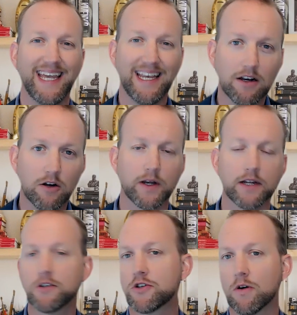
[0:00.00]

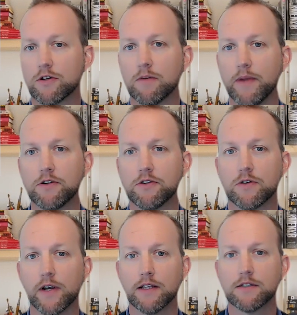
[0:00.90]
increase short-term
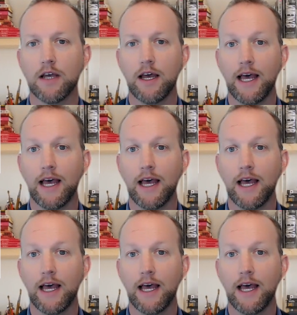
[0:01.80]
interest rates